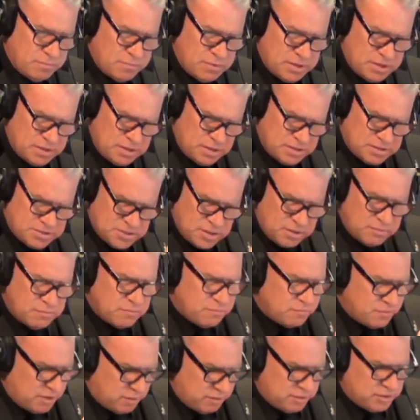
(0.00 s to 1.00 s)
is done
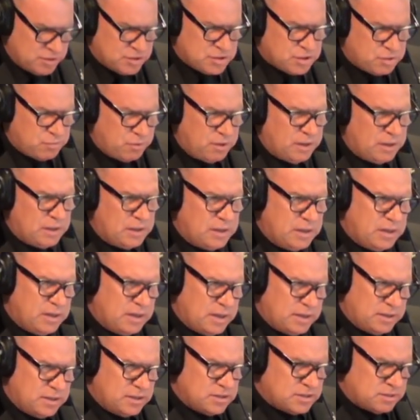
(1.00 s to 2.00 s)
very discreetly
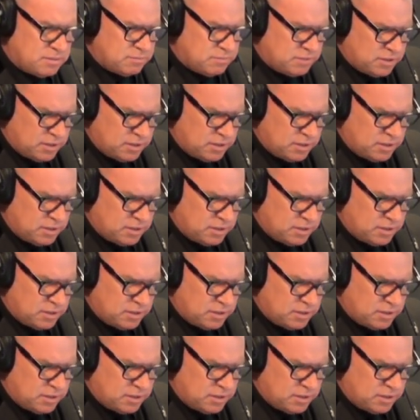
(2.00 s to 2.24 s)
and is